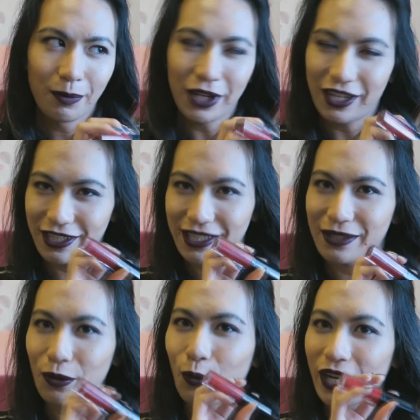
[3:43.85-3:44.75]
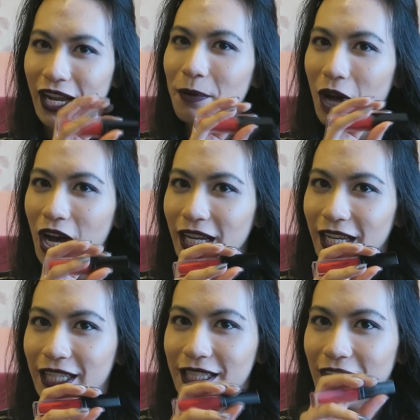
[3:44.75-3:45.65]
because when I bought
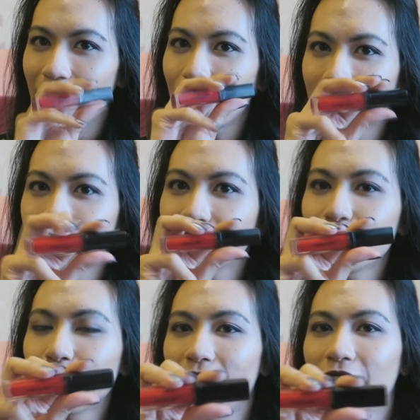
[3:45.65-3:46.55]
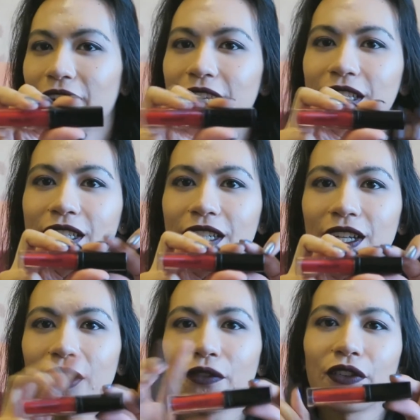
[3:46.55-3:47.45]
it, I wanted to wear it
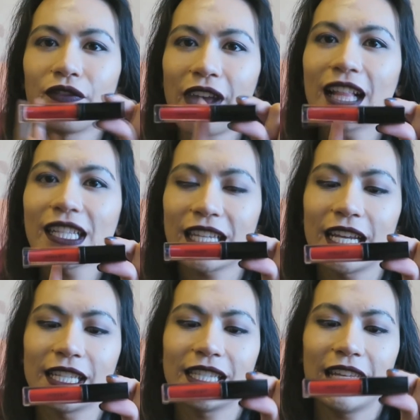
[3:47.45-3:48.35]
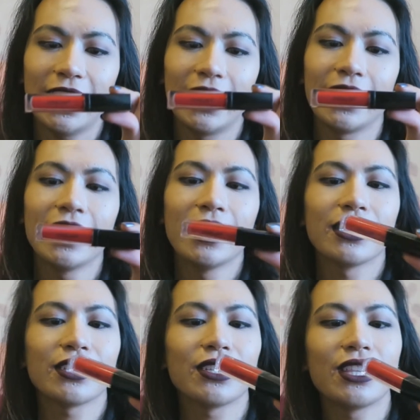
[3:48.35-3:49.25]
for Valentine's Day.
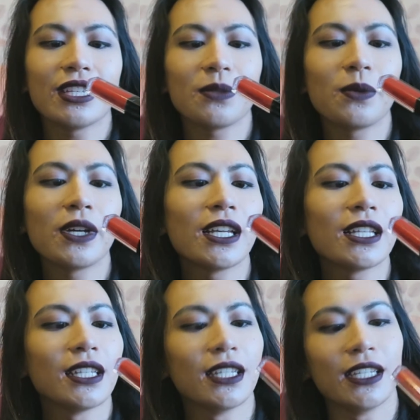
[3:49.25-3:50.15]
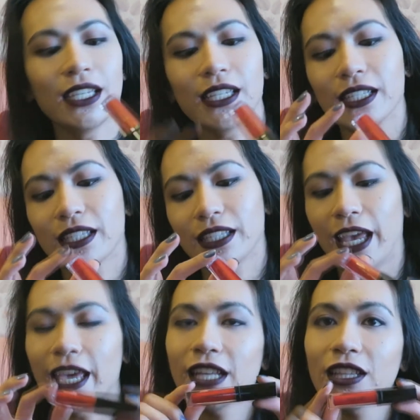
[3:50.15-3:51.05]
So this one is the
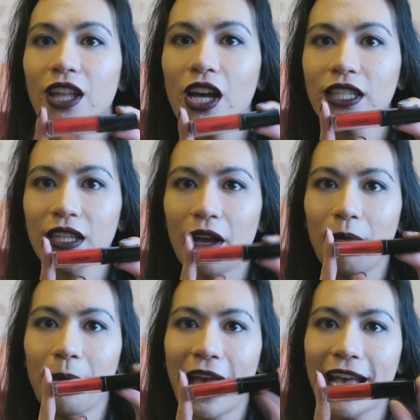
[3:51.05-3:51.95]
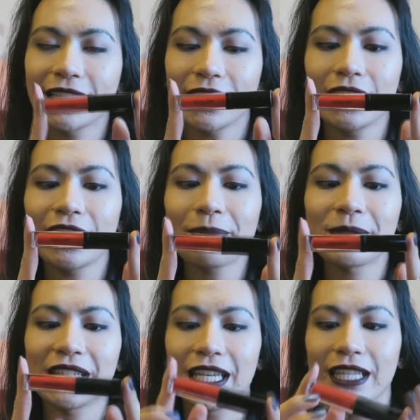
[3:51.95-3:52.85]
Inglot Matte Lip
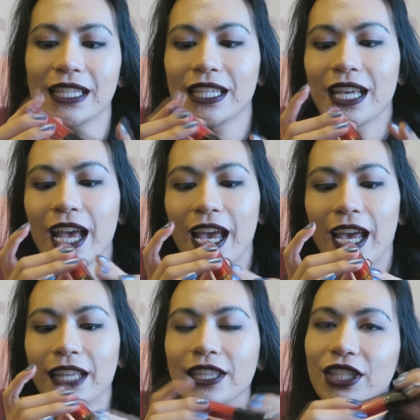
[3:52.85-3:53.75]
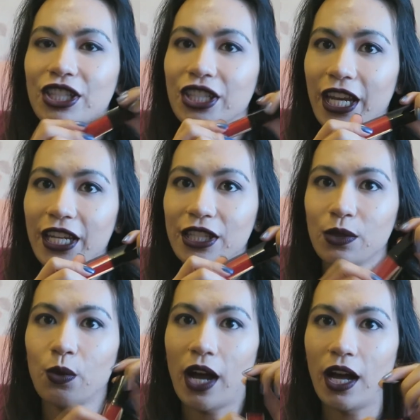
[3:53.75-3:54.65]
Tint in the shade
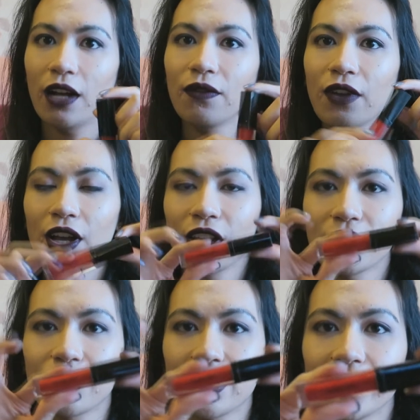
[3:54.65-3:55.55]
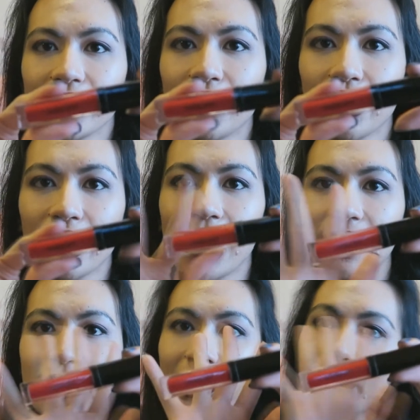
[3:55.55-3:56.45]
12. So it's just your
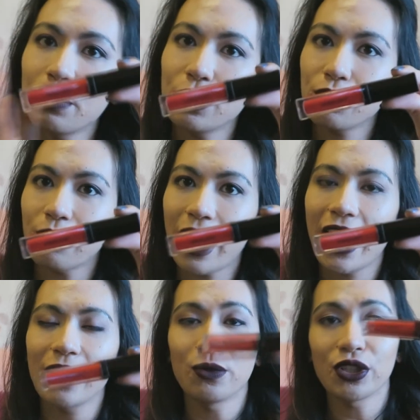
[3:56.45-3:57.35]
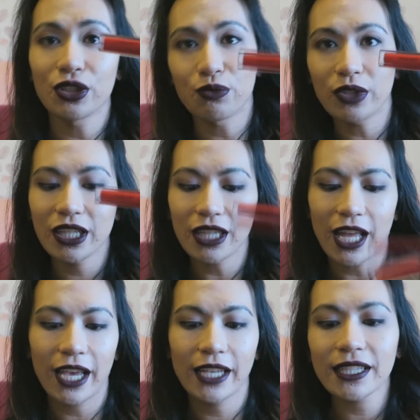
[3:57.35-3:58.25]
classic blue red, which is really
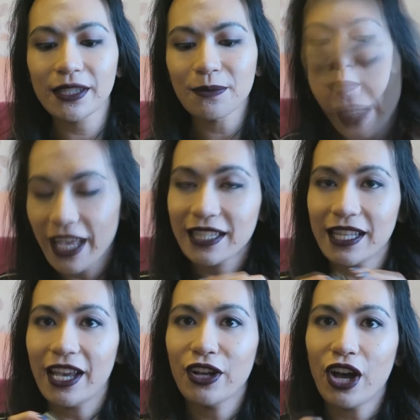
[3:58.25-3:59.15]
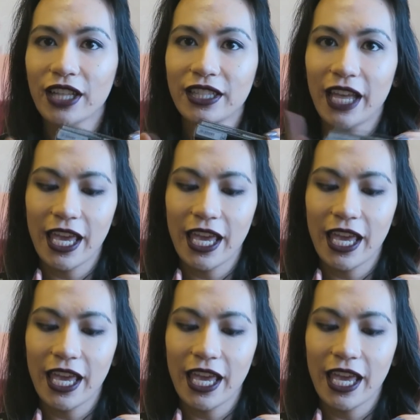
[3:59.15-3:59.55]
nice. Next, I got the